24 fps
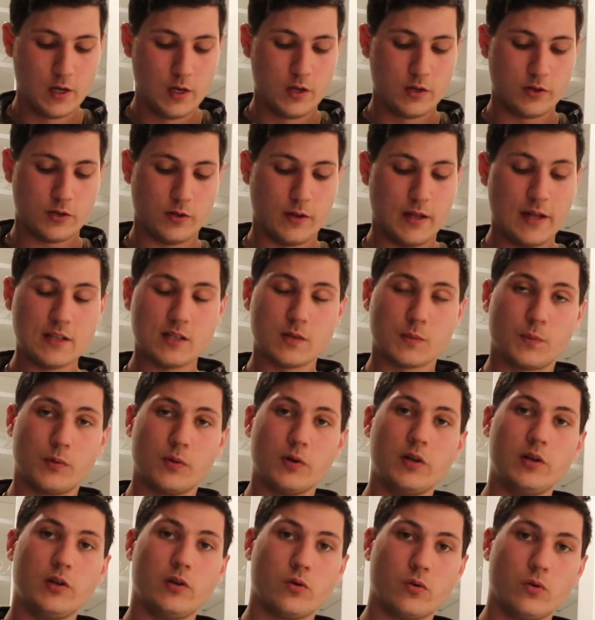So that's
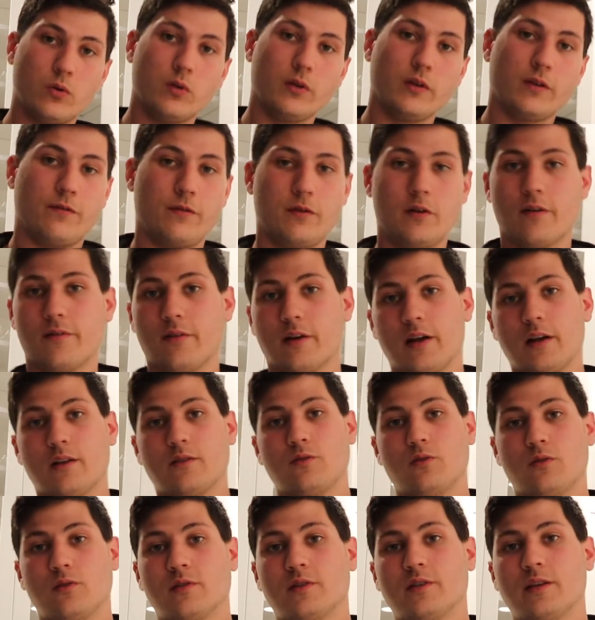pretty cool if you ever get
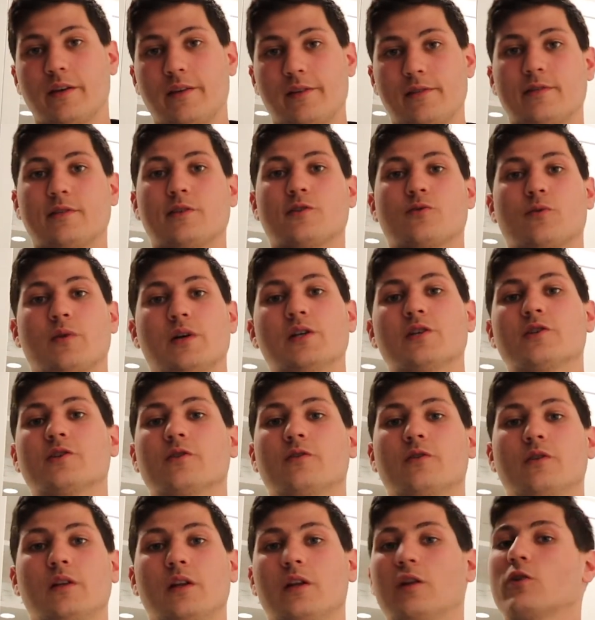into a sticky situation
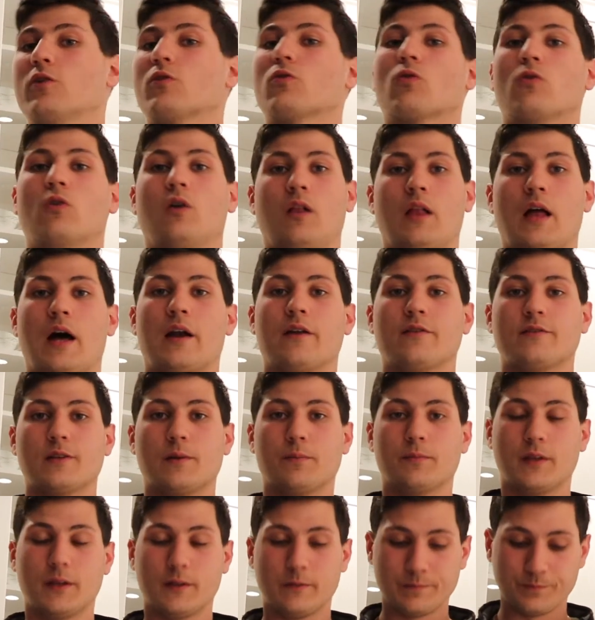and you need to crawl out of
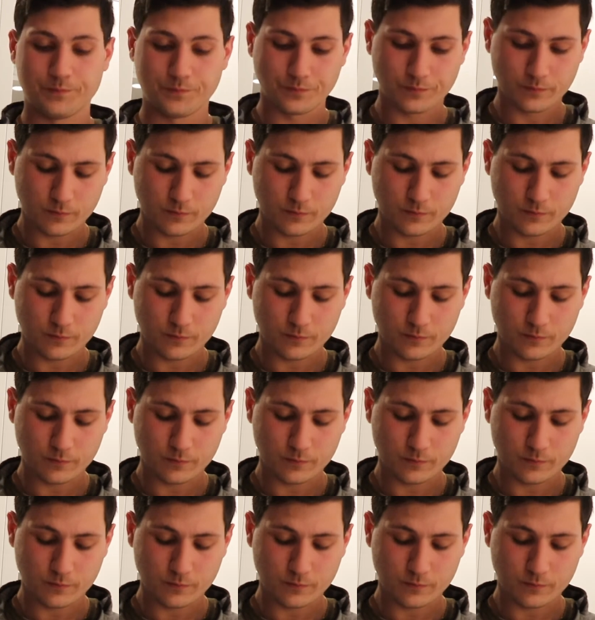something.